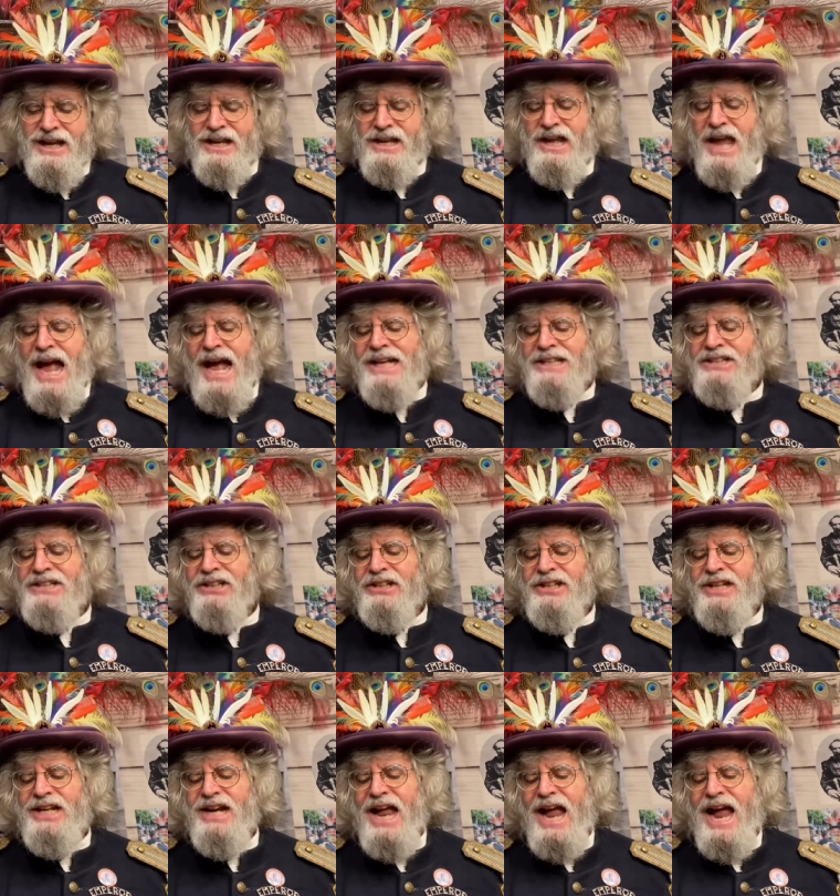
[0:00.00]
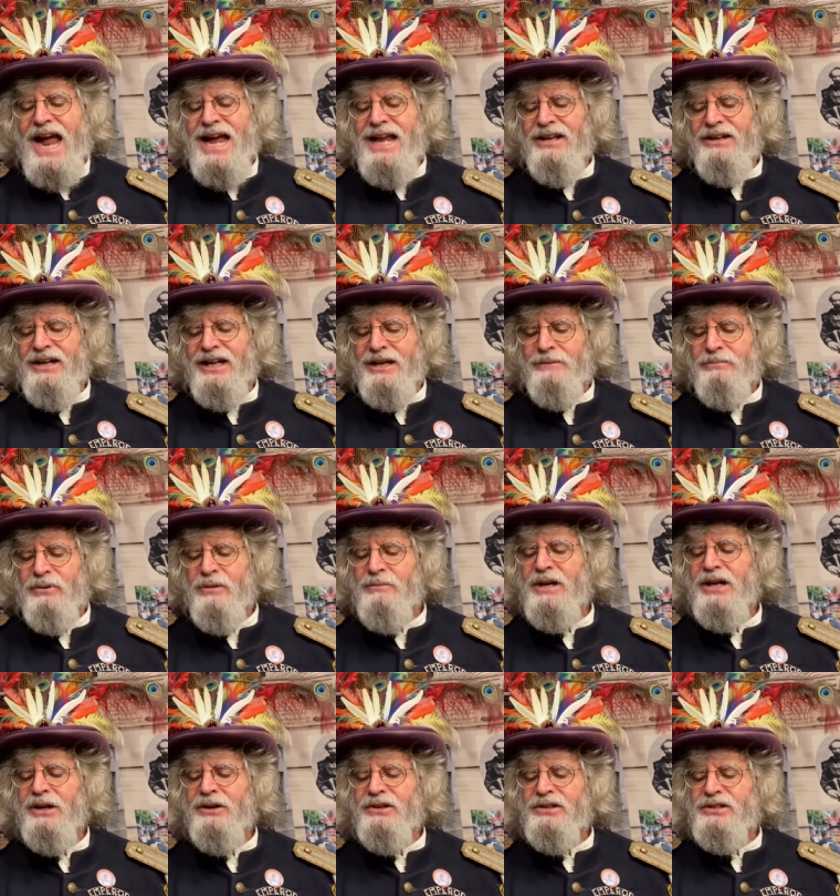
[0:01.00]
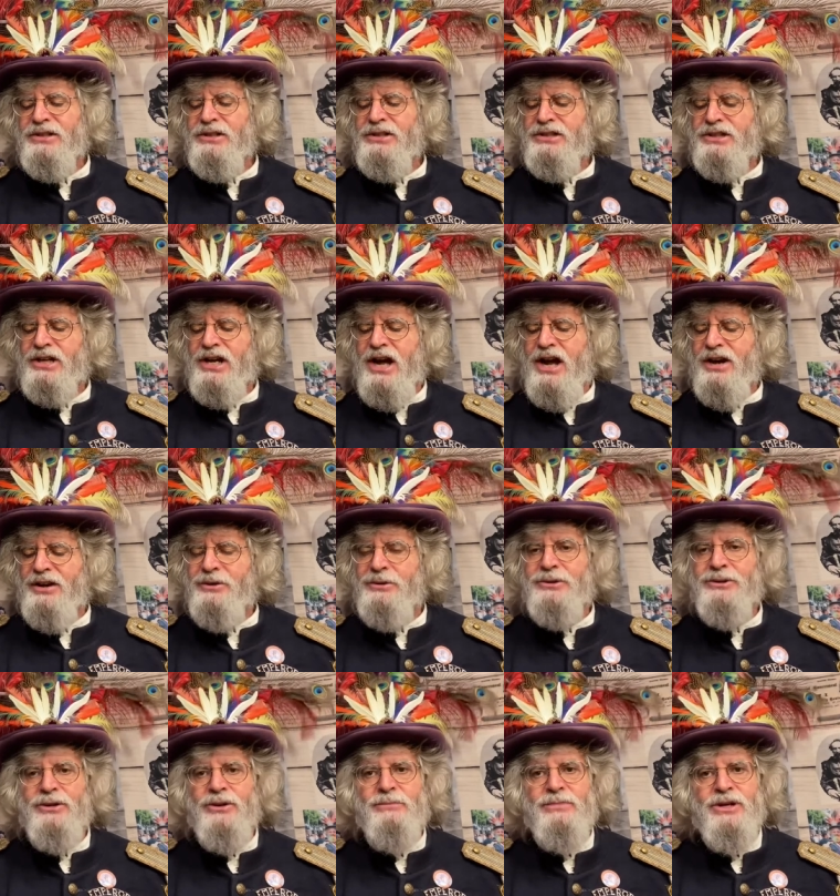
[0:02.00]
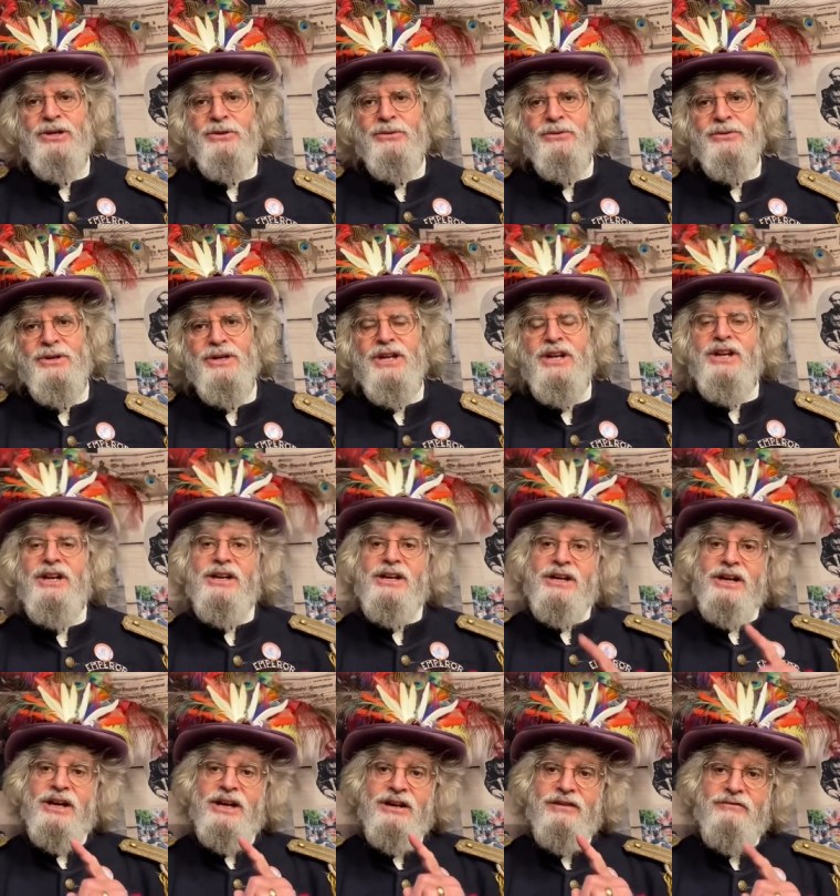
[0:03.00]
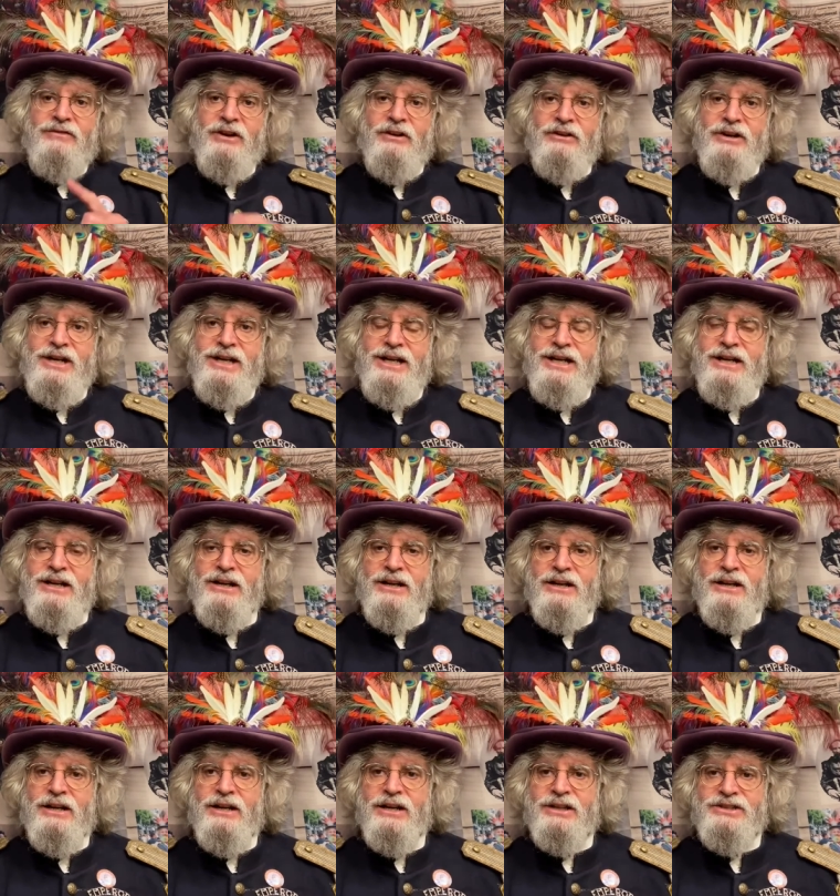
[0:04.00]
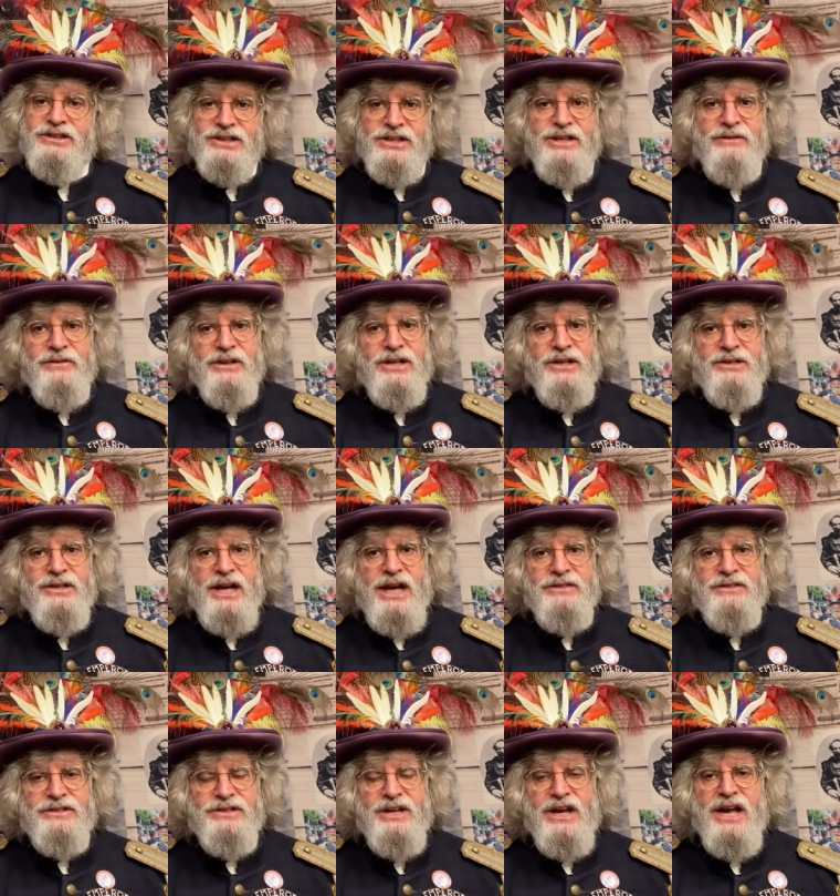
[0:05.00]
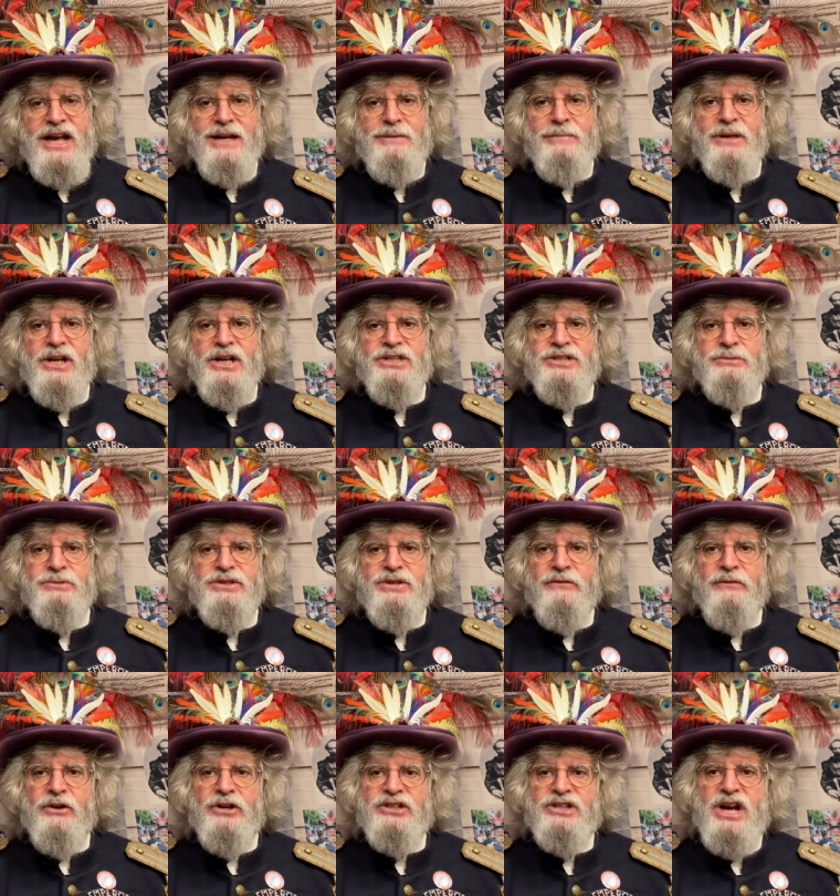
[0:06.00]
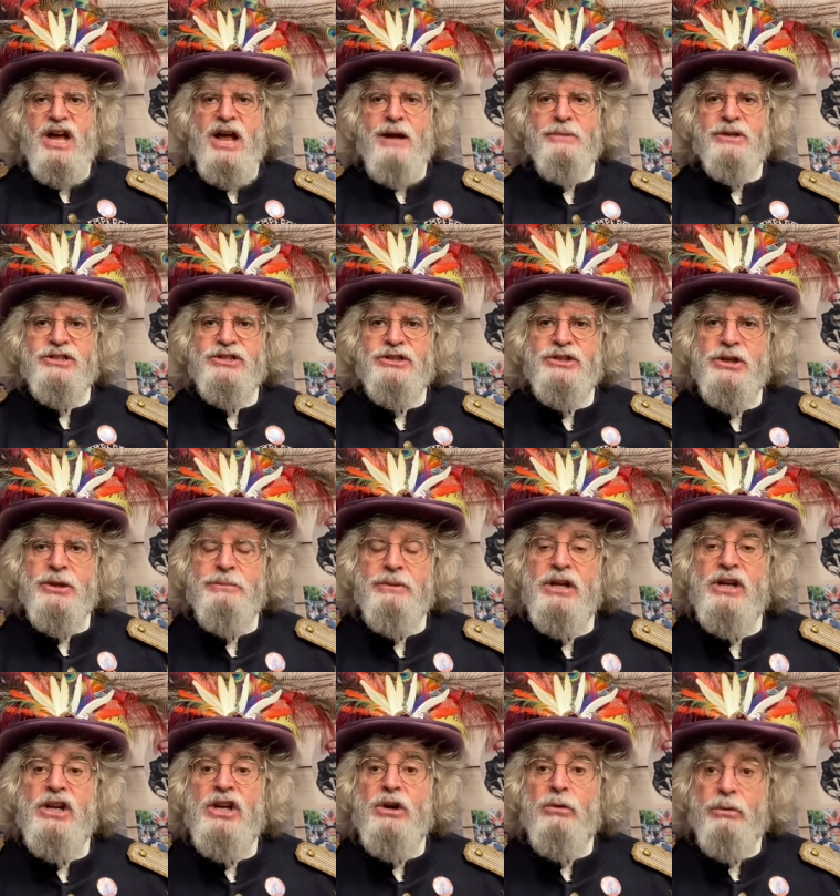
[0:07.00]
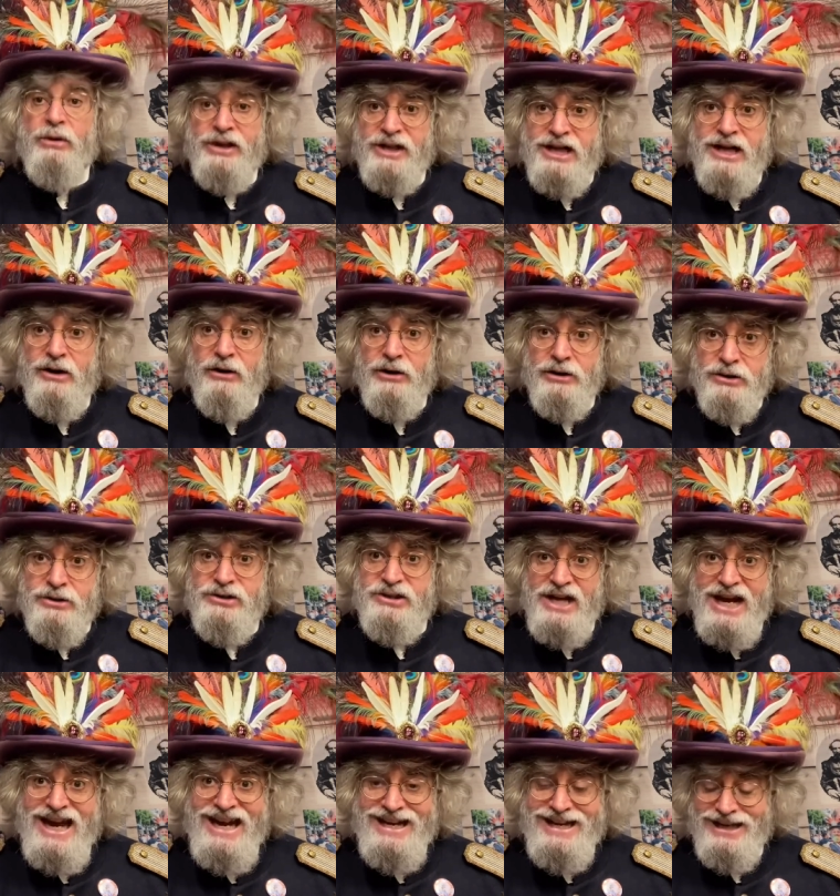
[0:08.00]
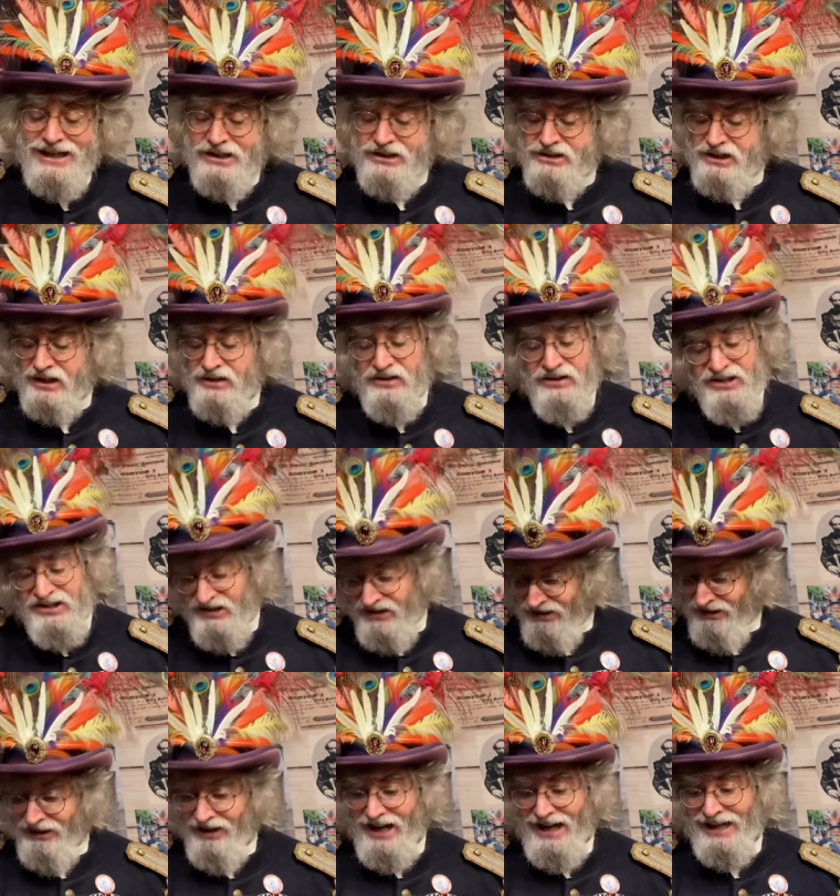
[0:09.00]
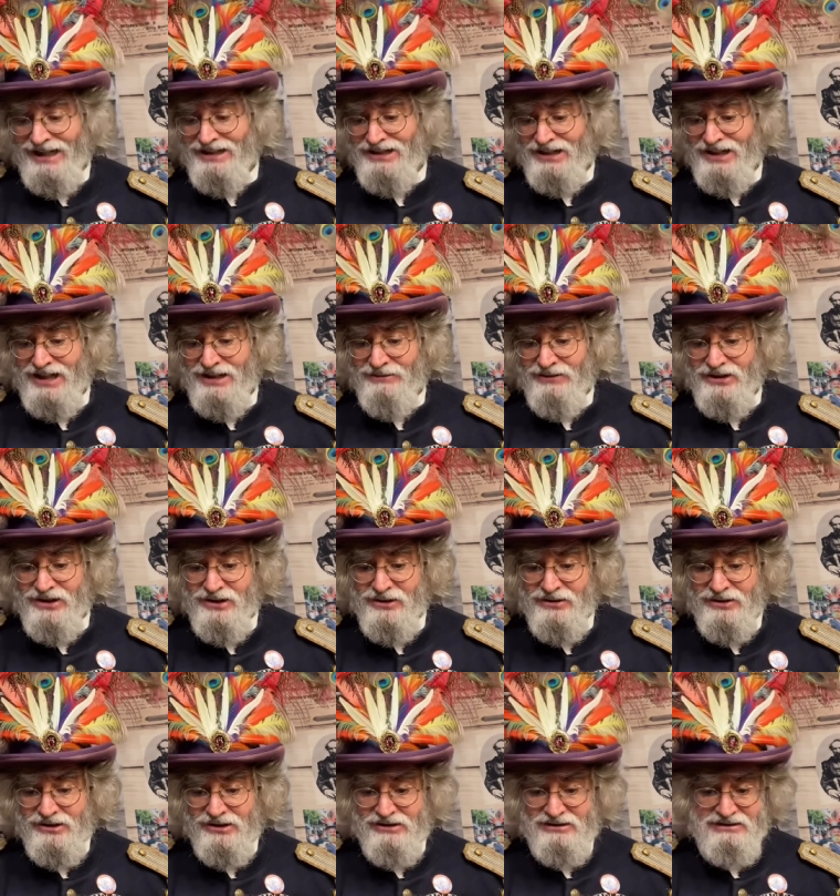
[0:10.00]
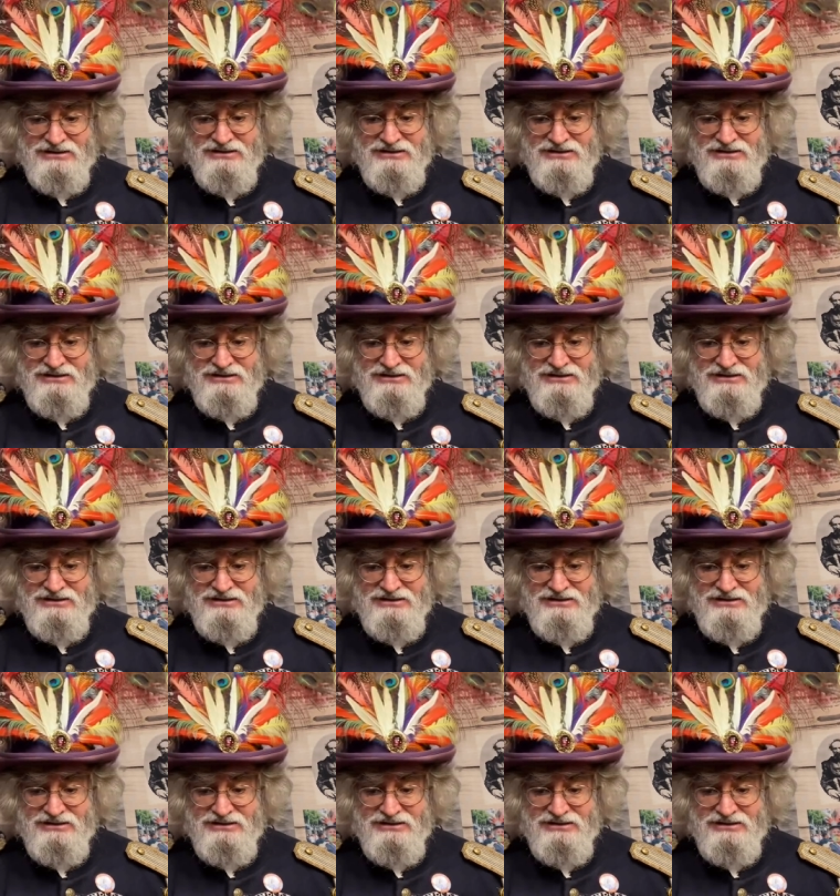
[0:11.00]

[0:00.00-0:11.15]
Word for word: Gasoline Alley premieres in the Chicago Tribune. Uh, very uh, significant at the time because it was the first comic strip where the characters aged, and they're still aging, even though they're,